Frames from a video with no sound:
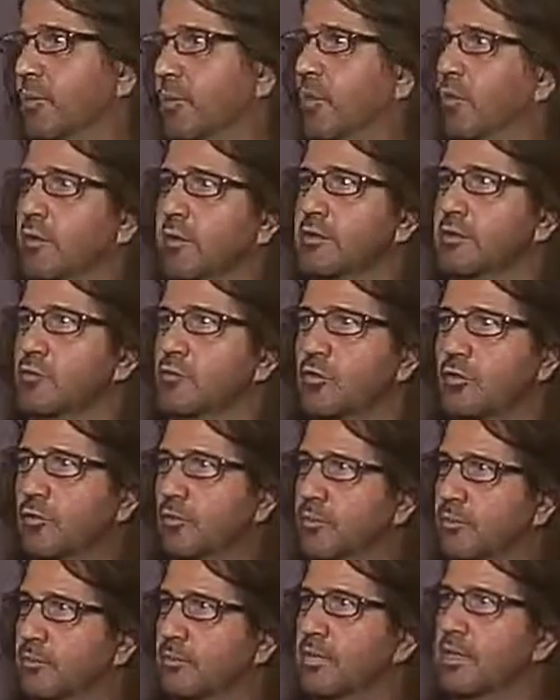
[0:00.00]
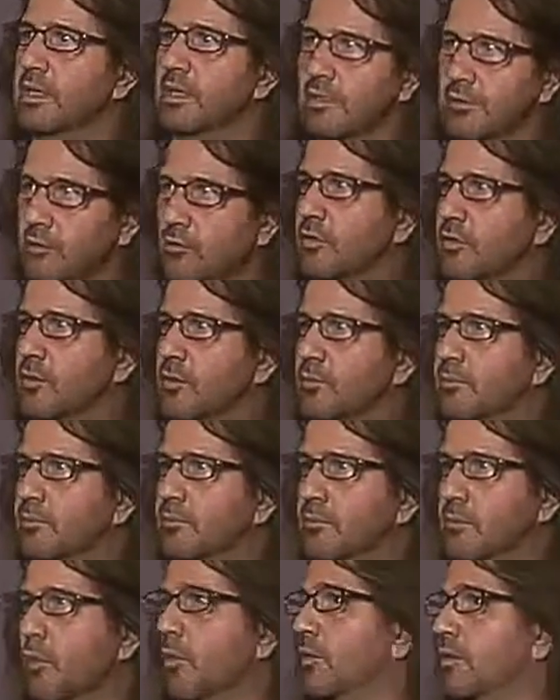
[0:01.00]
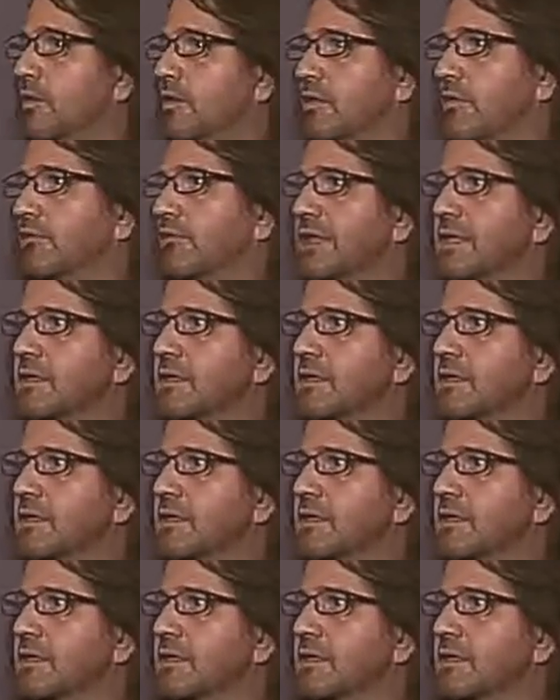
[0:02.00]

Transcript: or do you just use them cohesively